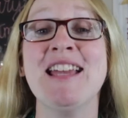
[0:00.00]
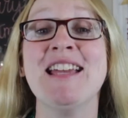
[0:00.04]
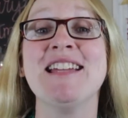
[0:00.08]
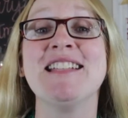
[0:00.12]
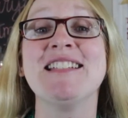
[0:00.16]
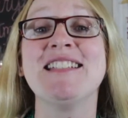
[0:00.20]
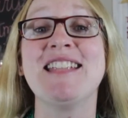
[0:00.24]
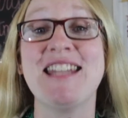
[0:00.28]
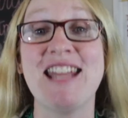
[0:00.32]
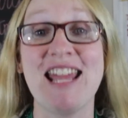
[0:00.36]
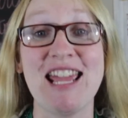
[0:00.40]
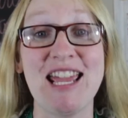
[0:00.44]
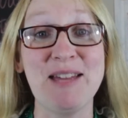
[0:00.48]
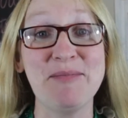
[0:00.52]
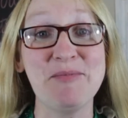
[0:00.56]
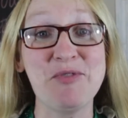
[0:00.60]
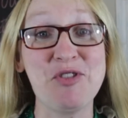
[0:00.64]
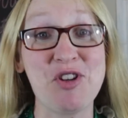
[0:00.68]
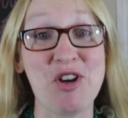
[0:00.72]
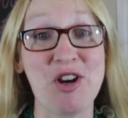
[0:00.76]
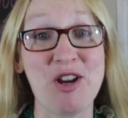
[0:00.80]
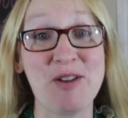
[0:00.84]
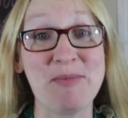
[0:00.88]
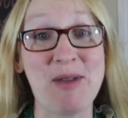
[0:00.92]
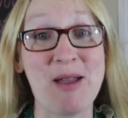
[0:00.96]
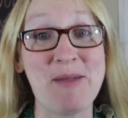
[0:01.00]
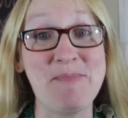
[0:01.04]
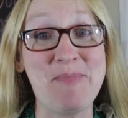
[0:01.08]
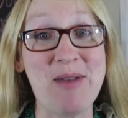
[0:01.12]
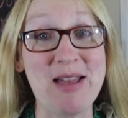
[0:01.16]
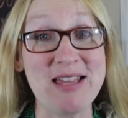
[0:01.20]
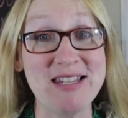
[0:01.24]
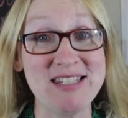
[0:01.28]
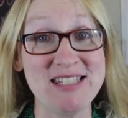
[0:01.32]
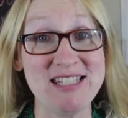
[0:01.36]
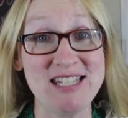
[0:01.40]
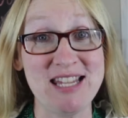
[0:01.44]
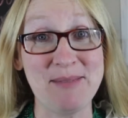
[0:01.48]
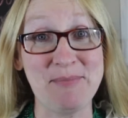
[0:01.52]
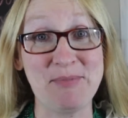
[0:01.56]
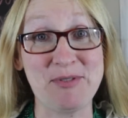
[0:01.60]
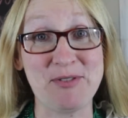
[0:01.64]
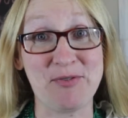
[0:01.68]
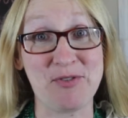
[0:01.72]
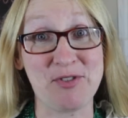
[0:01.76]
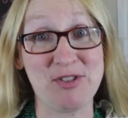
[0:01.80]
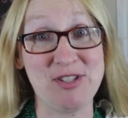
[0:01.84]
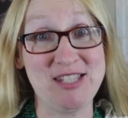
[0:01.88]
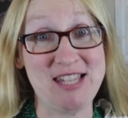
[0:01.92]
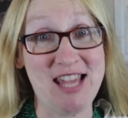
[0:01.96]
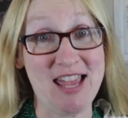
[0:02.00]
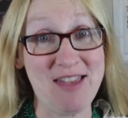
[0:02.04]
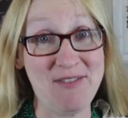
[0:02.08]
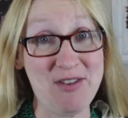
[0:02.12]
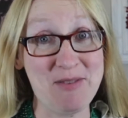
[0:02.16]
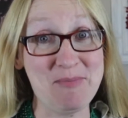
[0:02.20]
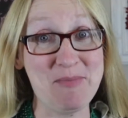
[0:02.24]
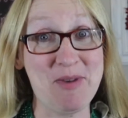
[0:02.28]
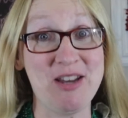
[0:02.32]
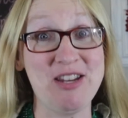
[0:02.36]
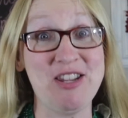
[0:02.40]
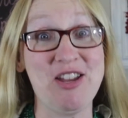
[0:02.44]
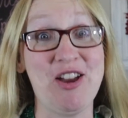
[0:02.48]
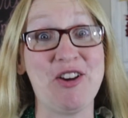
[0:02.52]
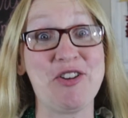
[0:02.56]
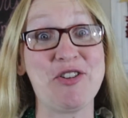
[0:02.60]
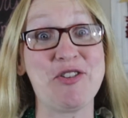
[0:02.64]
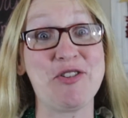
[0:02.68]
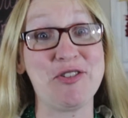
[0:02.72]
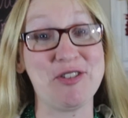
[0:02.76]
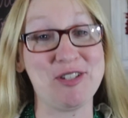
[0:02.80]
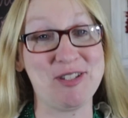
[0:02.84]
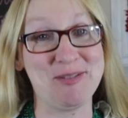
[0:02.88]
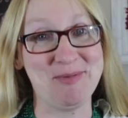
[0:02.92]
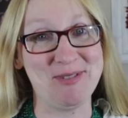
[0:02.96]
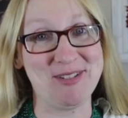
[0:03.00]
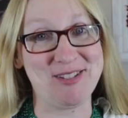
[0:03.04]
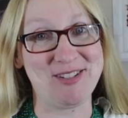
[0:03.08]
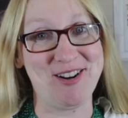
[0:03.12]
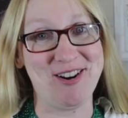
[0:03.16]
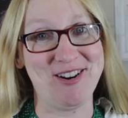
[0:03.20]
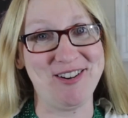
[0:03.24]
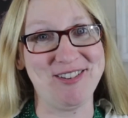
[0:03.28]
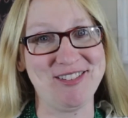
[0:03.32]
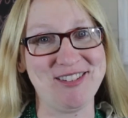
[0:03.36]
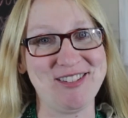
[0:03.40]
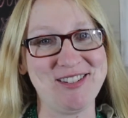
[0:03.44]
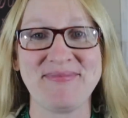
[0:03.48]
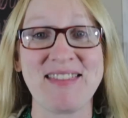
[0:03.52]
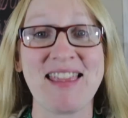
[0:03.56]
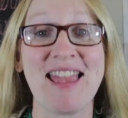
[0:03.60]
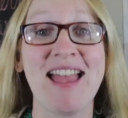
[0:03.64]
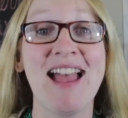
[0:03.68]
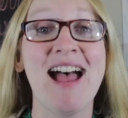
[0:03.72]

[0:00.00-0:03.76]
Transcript: Today I'm sharing my best tips for saving money on Christmas cards.